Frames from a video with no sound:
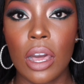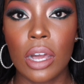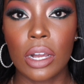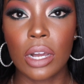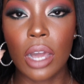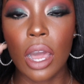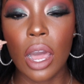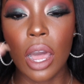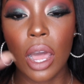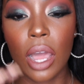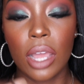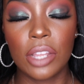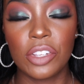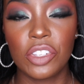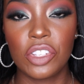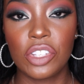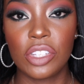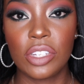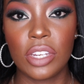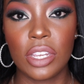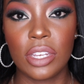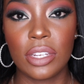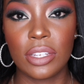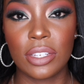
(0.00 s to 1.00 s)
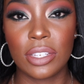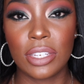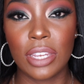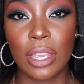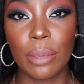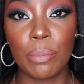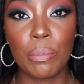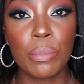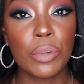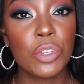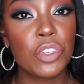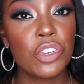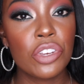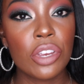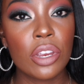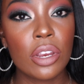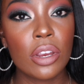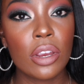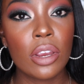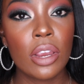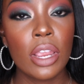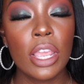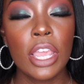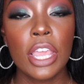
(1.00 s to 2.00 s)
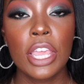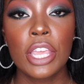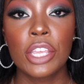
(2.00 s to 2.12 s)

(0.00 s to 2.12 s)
a constant temperature